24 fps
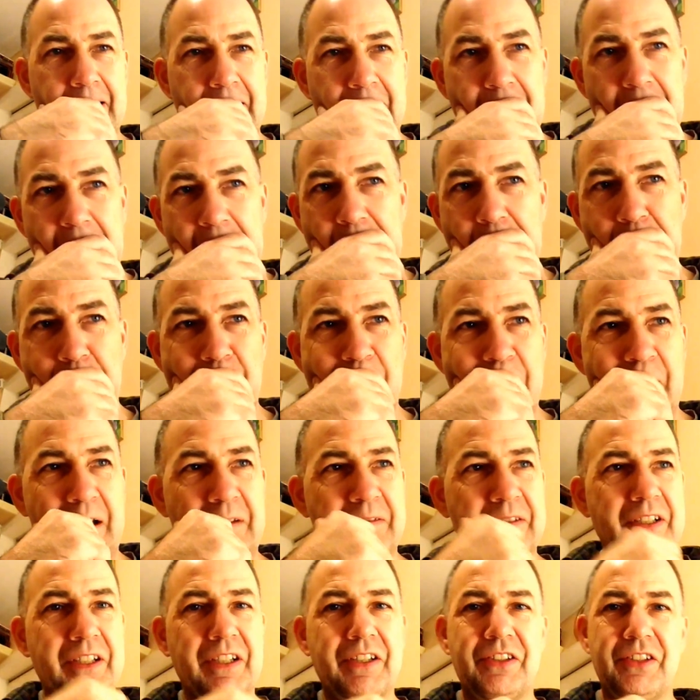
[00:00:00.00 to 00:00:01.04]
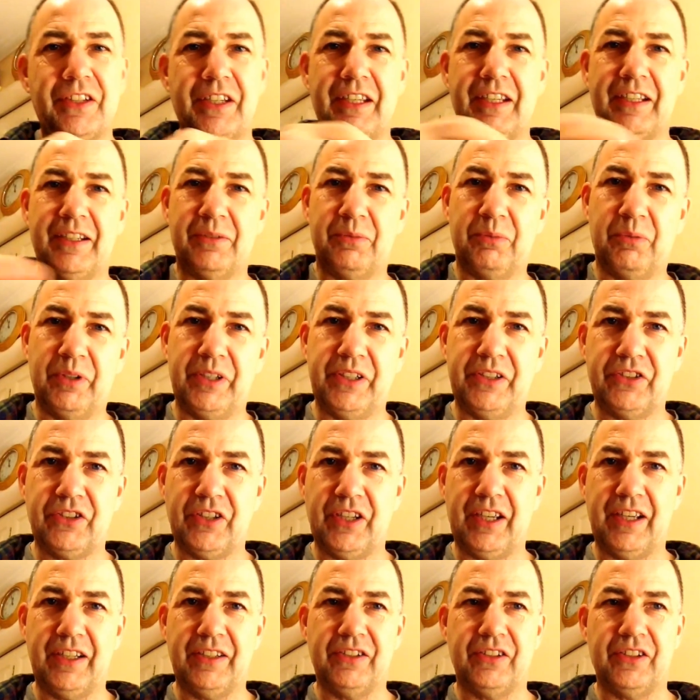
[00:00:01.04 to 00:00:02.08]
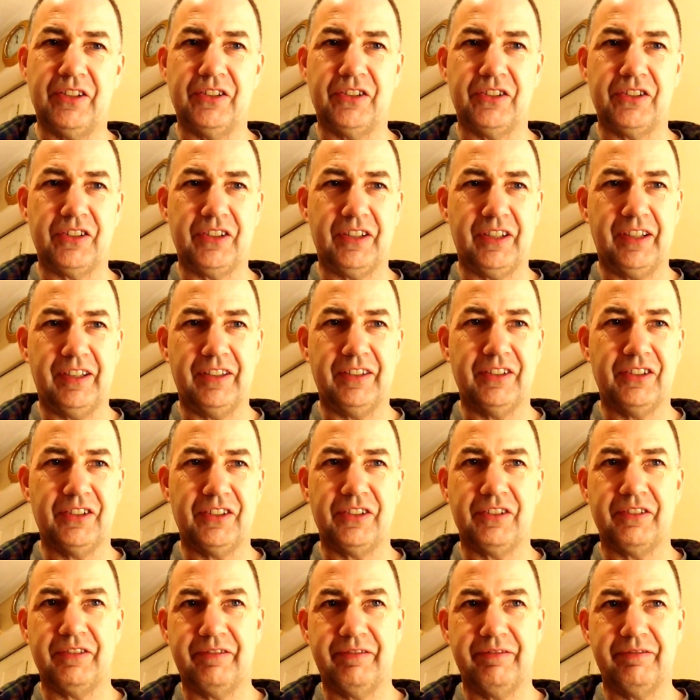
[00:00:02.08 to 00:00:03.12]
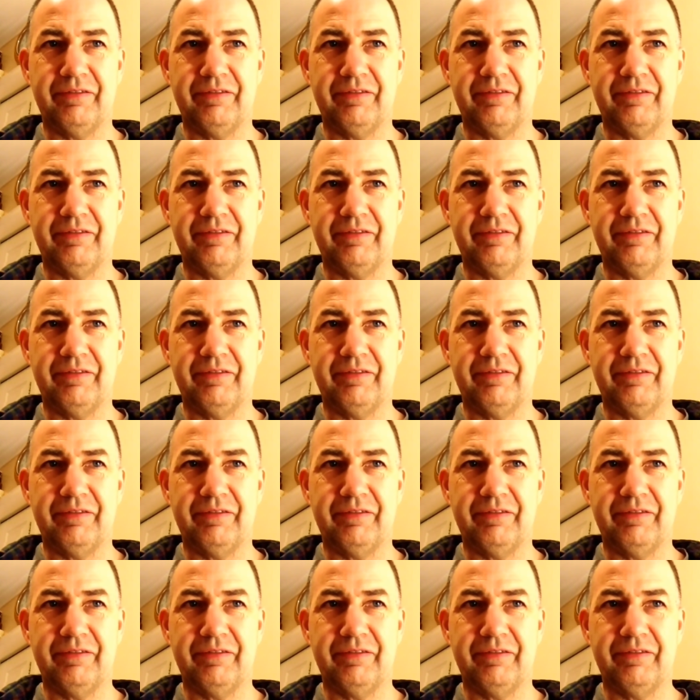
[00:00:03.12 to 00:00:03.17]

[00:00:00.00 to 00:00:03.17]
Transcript: I'm going to take what he says as